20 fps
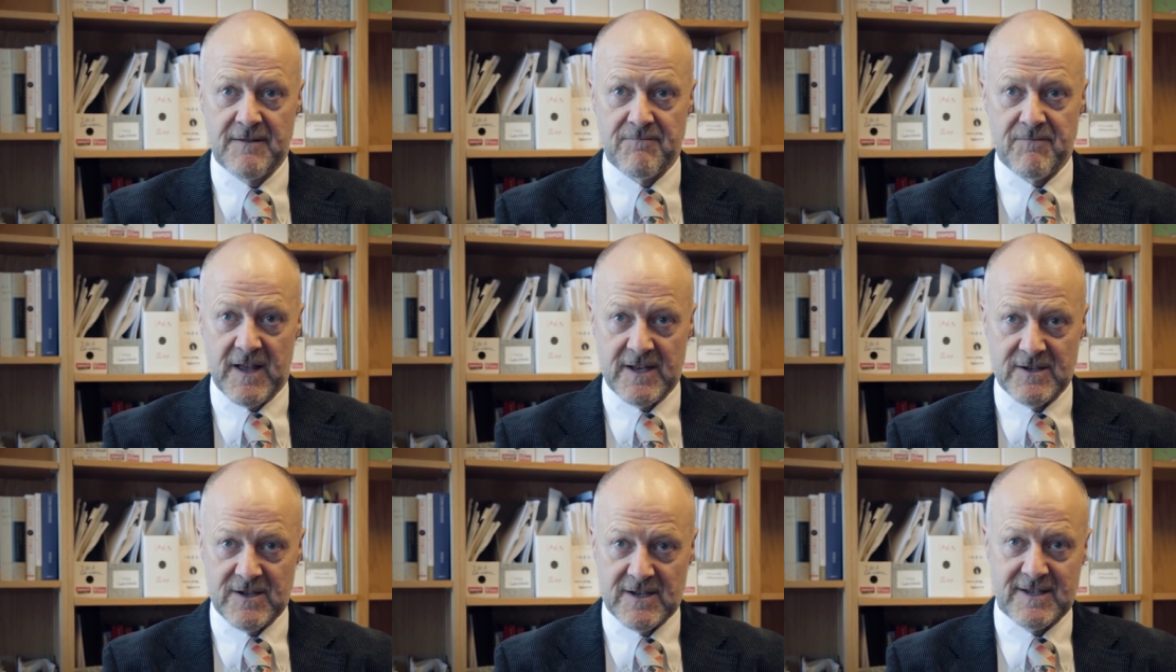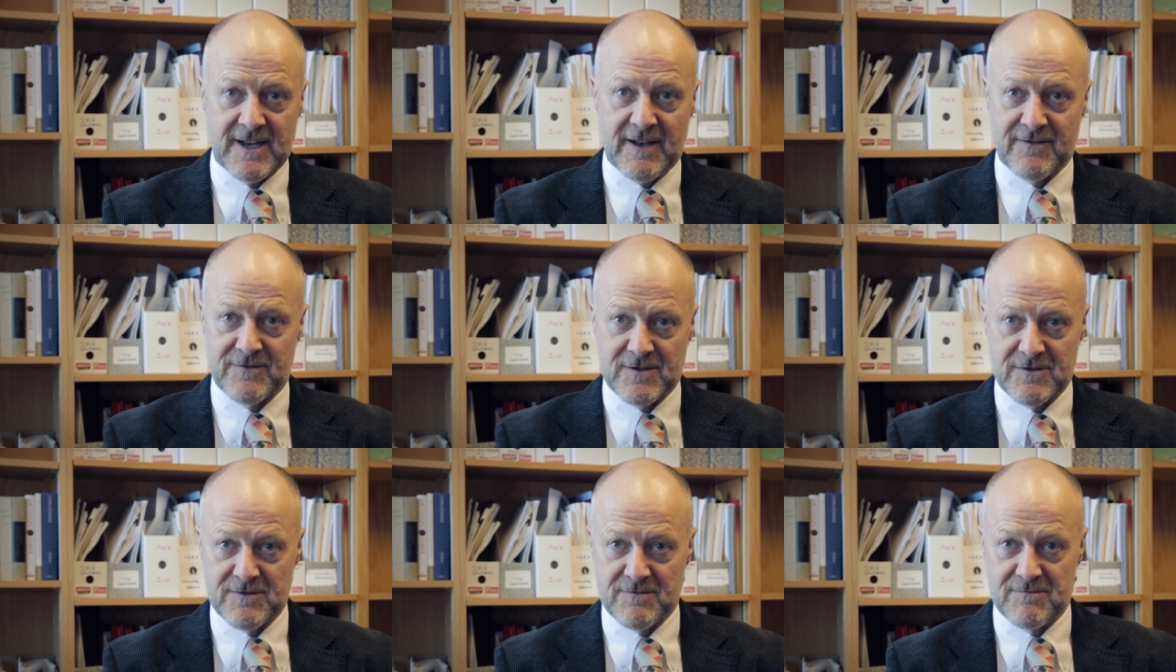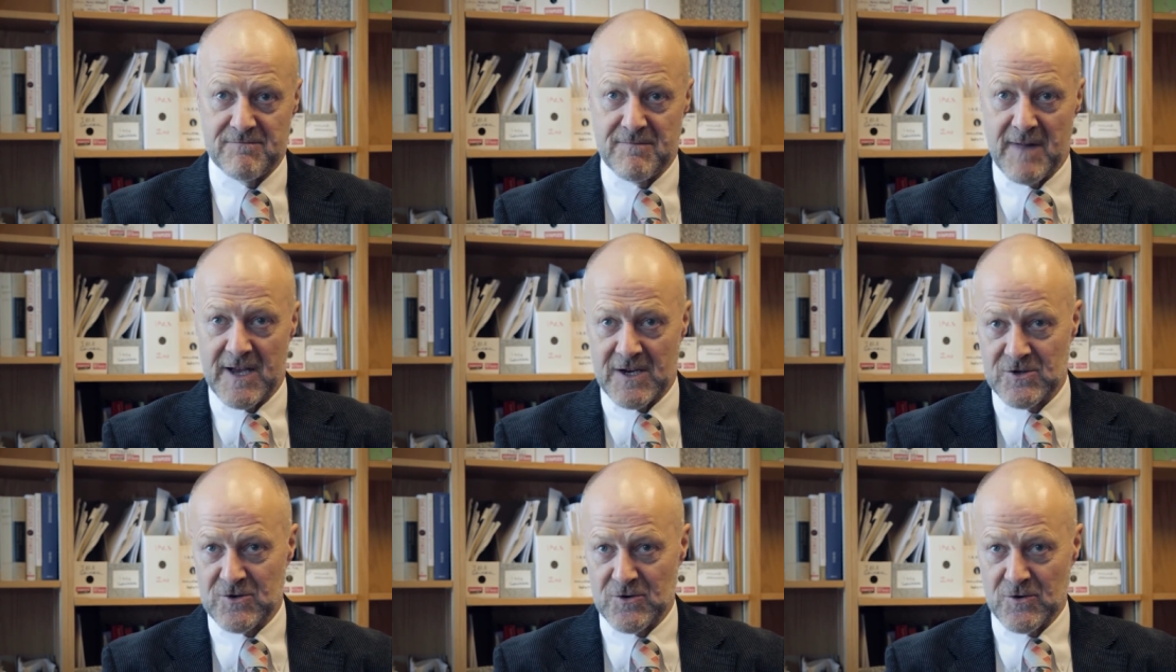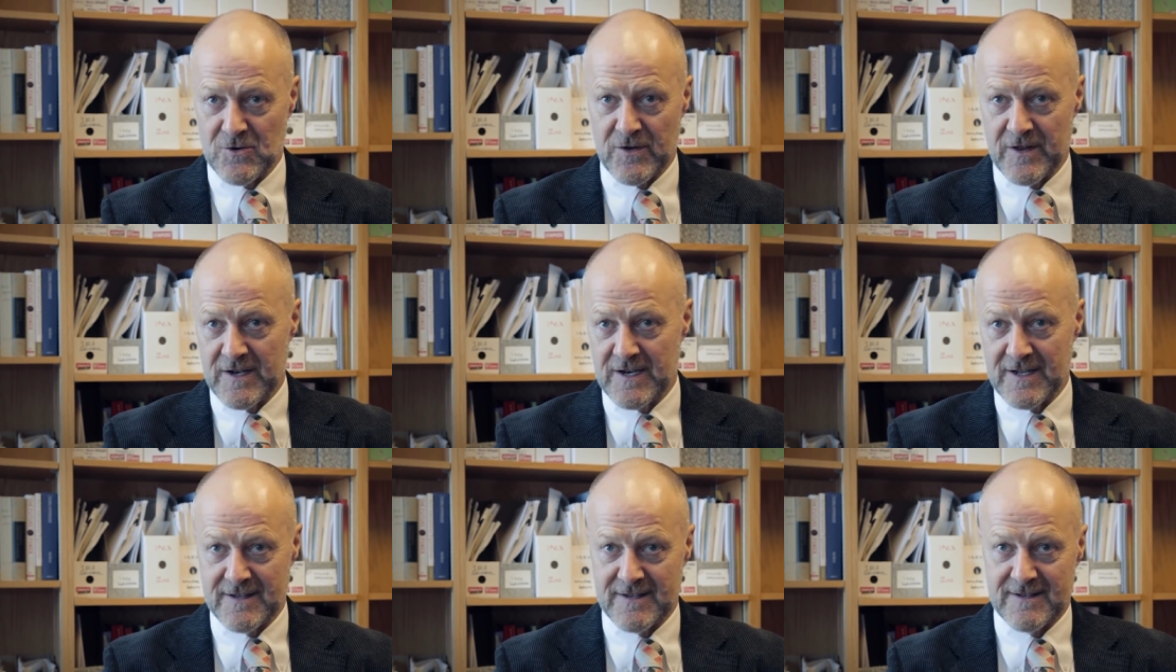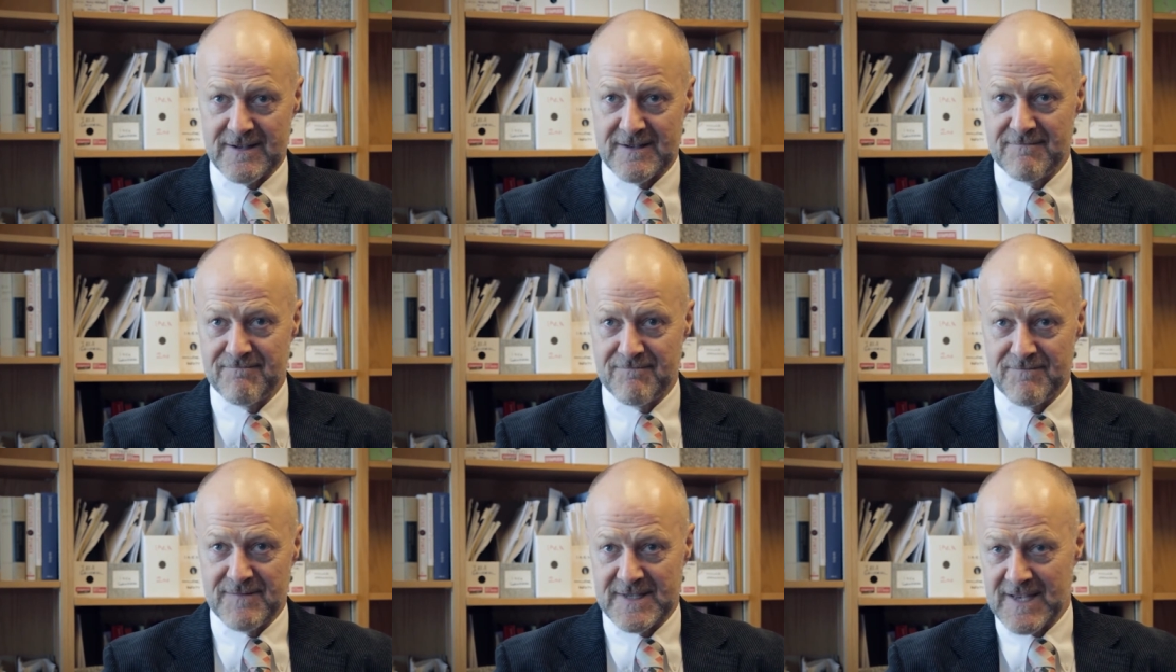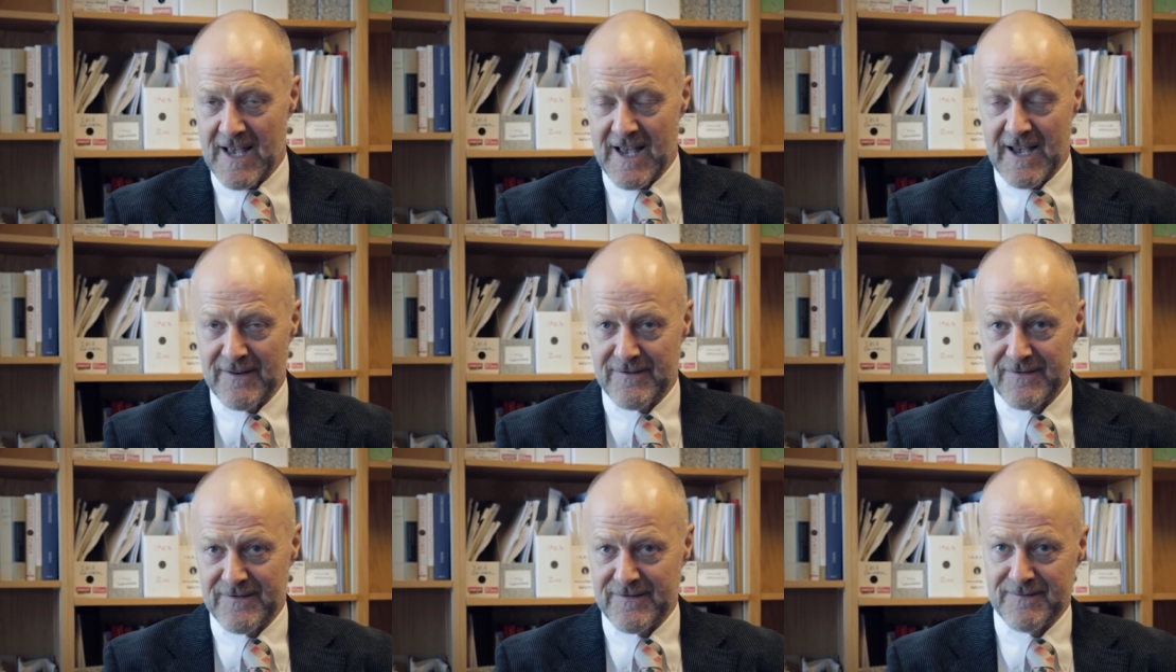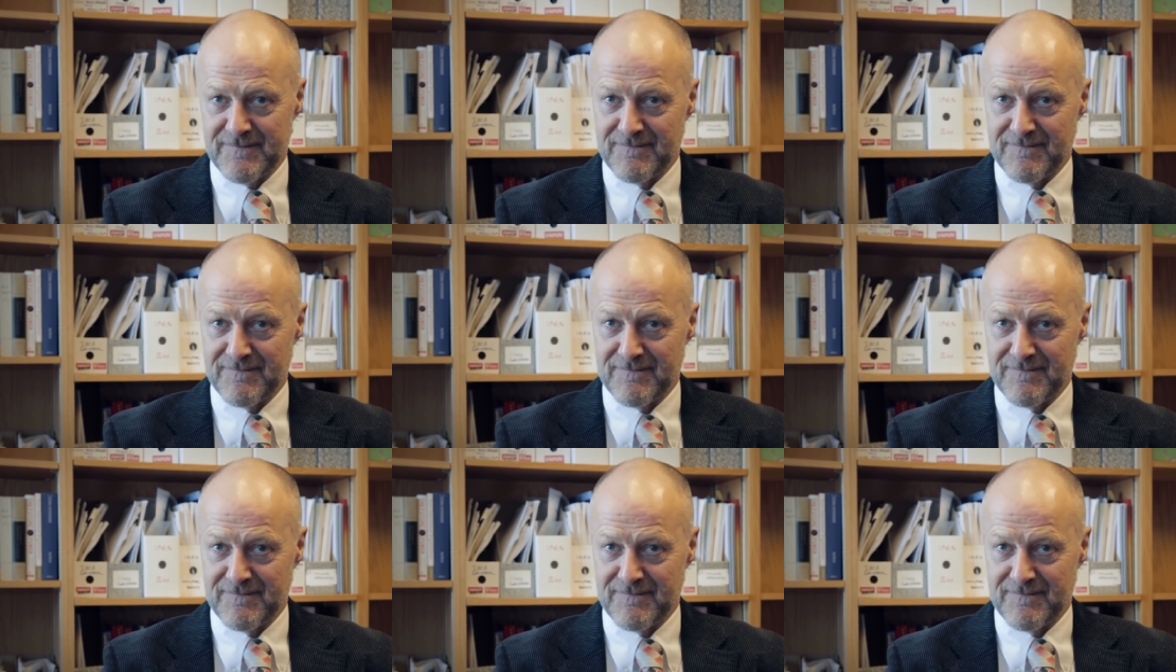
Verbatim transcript: They just have to make sure that it's safe.